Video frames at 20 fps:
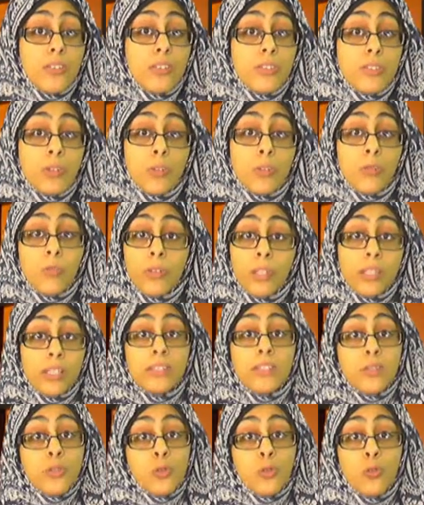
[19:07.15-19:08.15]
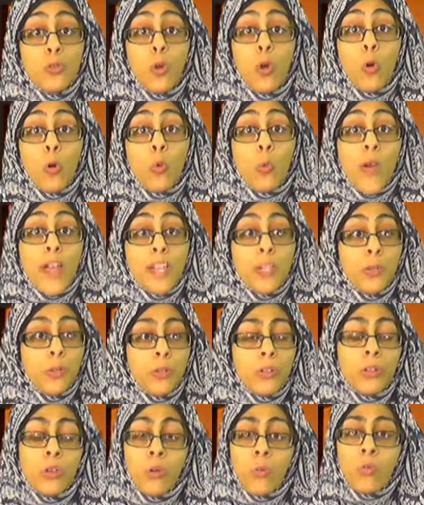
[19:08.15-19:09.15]
So really, there's no way you can
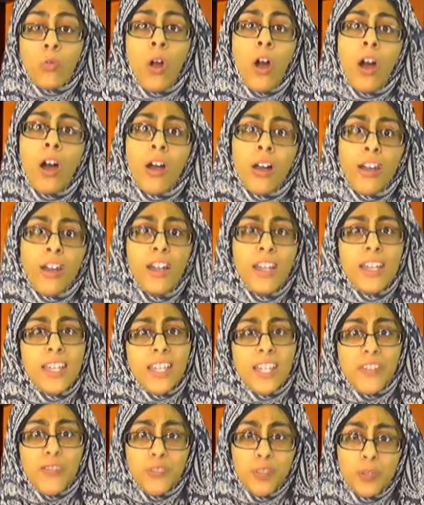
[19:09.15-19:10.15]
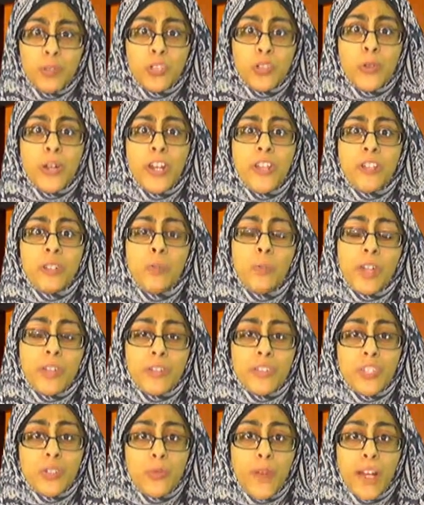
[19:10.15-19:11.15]
go wrong if you're treating your
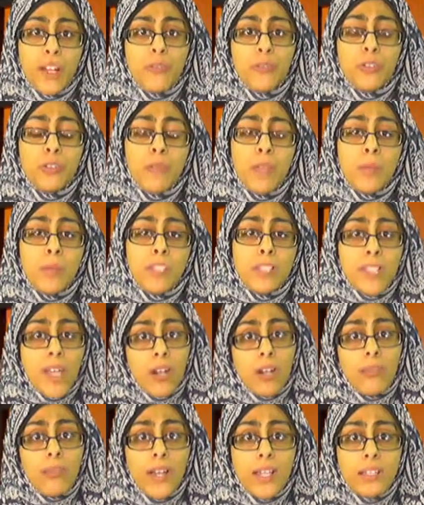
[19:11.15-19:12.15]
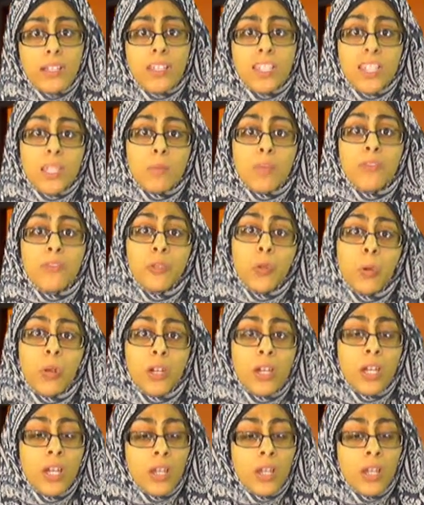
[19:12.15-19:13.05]
parents right, if you're maybe sacrificing some of your